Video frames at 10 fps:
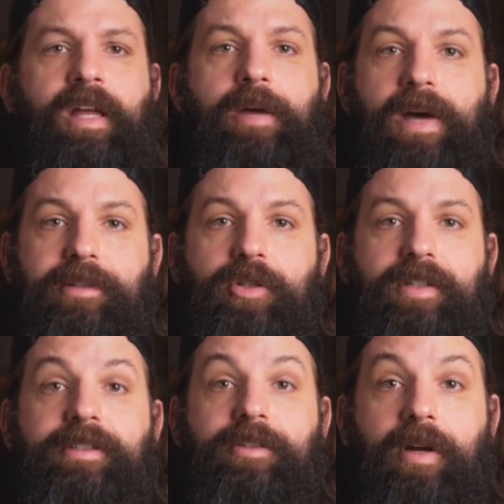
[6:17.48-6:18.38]
imagine in
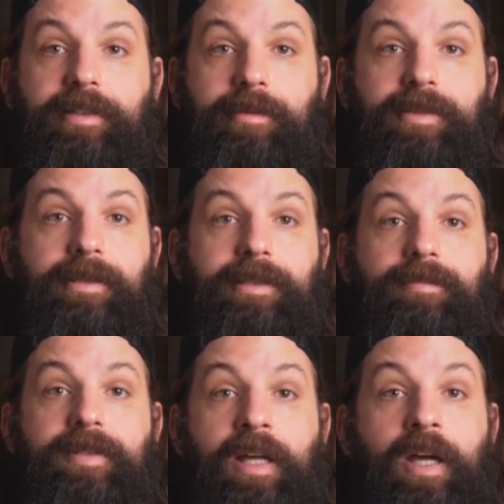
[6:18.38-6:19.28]
a surround sound
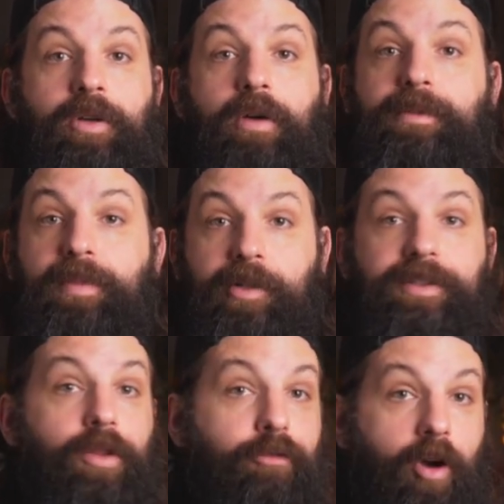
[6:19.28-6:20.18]
systems you have speakers
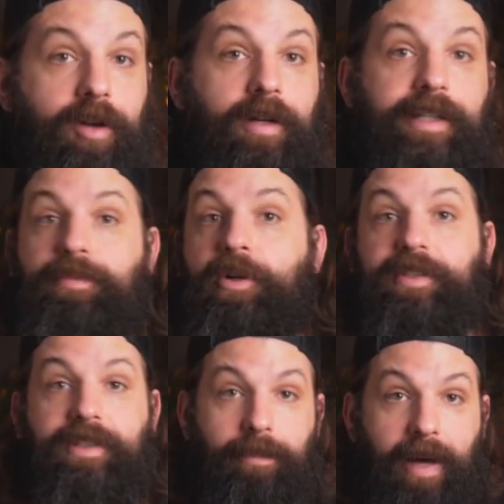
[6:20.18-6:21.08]
in the front and speakers
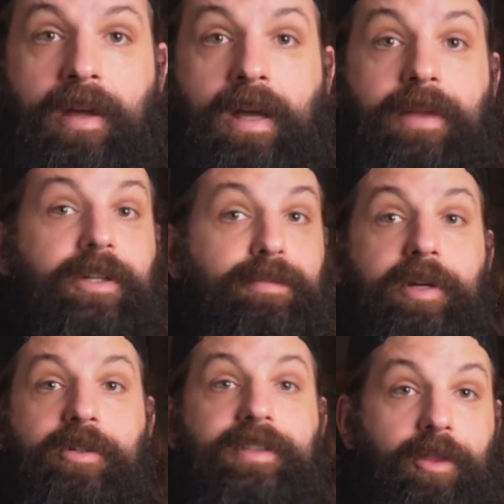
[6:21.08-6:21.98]
in the back. The
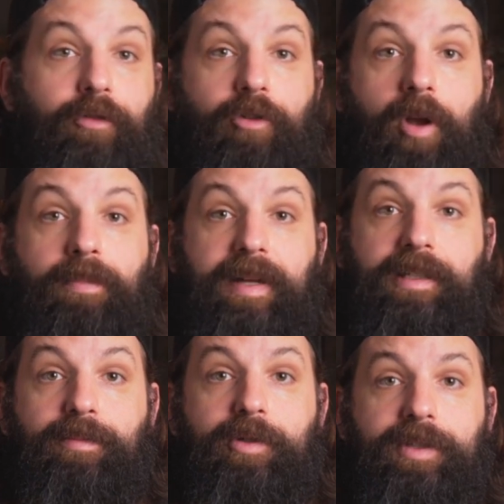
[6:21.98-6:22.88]
speakers in the front play
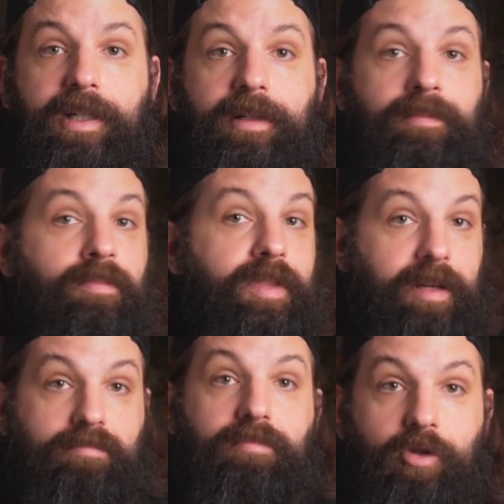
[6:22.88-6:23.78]
some music that
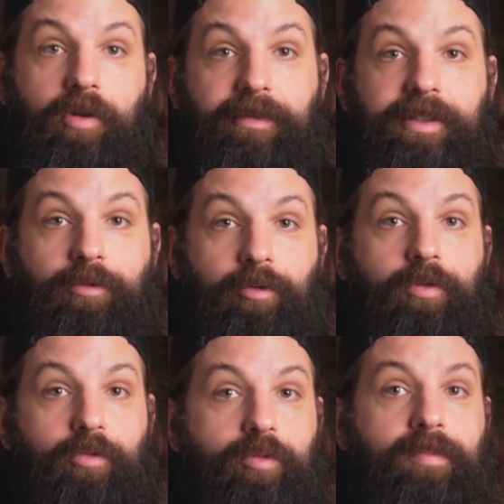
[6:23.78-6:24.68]
travels through the
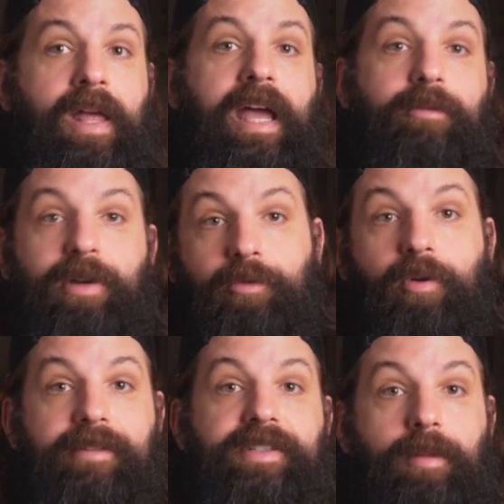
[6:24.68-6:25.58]
room, and when it
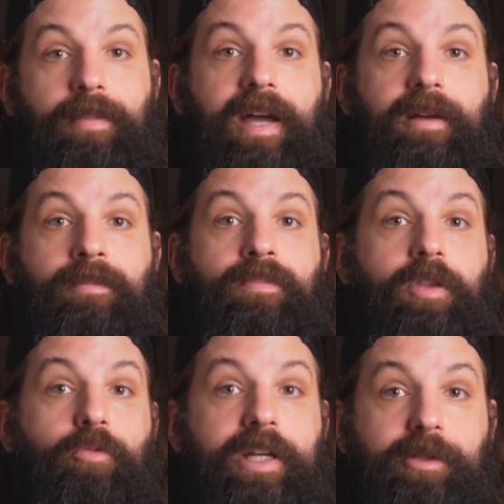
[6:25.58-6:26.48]
arrives in the back, the
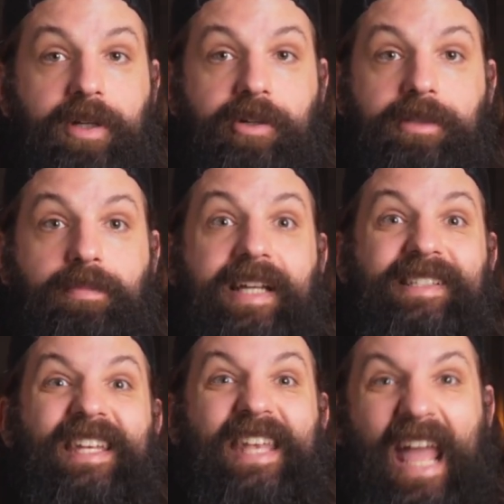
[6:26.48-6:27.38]
rear speakers plays
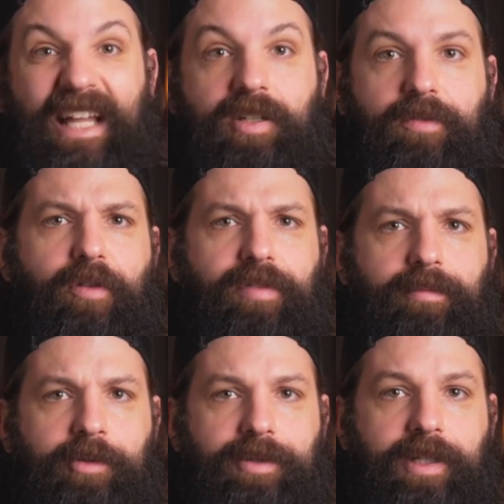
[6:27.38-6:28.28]
the negative of that
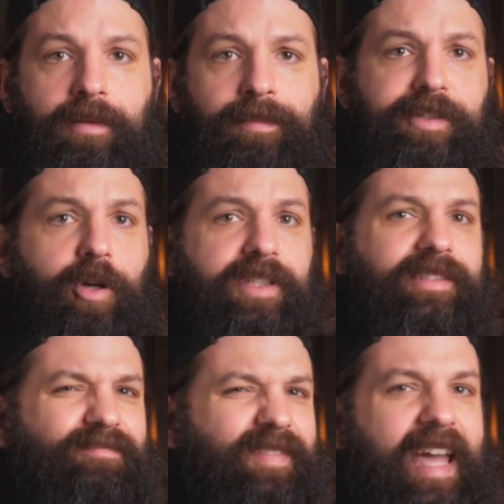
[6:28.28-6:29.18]
music. So it is
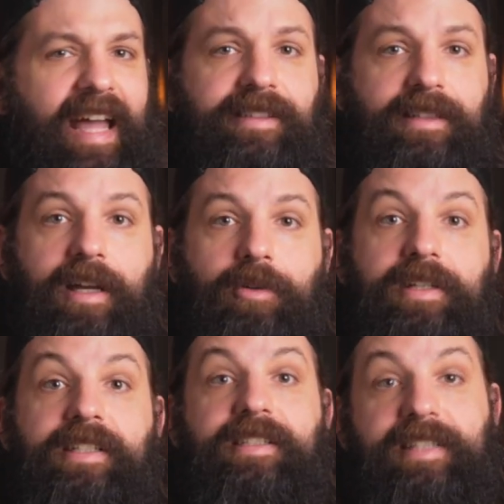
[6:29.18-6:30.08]
cancelled out, and
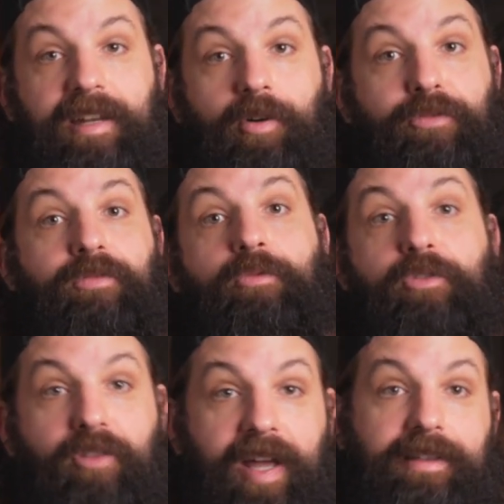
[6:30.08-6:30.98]
instead of
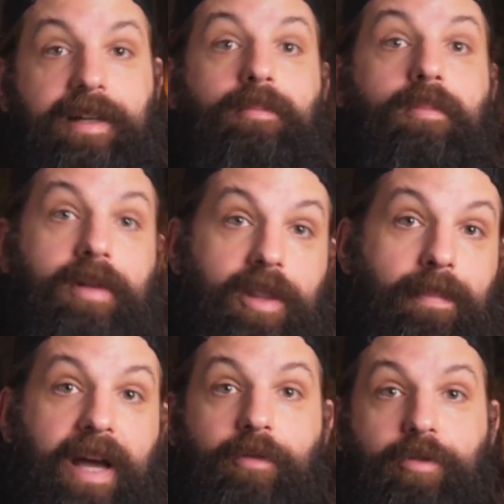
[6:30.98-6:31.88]
reflecting in the back of the